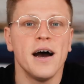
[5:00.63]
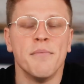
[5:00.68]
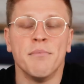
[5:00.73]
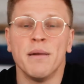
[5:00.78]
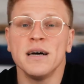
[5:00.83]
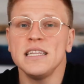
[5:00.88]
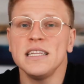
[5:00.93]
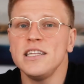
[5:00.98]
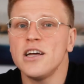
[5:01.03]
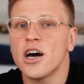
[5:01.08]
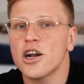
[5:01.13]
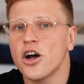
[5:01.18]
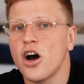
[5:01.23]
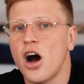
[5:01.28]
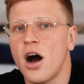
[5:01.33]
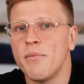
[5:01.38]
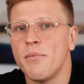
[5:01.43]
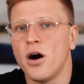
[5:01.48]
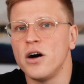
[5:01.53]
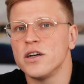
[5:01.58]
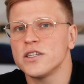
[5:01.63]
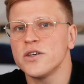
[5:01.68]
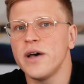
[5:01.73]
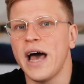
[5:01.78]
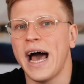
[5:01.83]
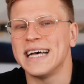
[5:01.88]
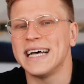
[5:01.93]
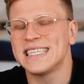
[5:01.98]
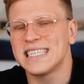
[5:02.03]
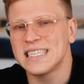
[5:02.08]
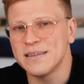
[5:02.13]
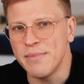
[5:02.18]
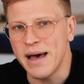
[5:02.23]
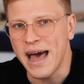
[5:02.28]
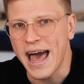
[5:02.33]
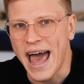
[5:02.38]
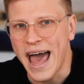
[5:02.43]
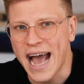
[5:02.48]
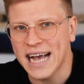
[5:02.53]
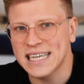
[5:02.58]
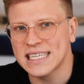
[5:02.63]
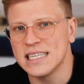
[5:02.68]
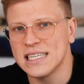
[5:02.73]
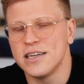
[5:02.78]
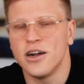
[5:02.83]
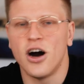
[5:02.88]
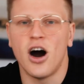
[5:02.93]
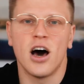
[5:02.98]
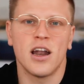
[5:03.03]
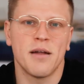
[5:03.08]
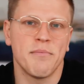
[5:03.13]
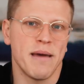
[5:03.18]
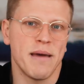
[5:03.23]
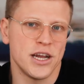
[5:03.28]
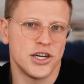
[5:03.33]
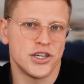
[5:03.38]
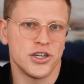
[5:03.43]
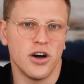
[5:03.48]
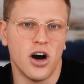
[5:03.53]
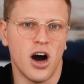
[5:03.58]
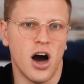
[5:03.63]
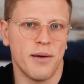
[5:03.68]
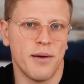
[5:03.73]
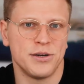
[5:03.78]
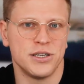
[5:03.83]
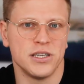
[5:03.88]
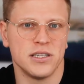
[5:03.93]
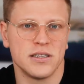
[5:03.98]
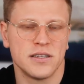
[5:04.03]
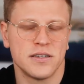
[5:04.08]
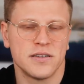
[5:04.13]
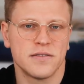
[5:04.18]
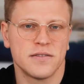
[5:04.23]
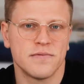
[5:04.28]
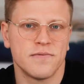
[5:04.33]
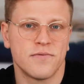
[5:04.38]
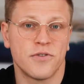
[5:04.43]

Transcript: Monday.com also has some excellent automation options.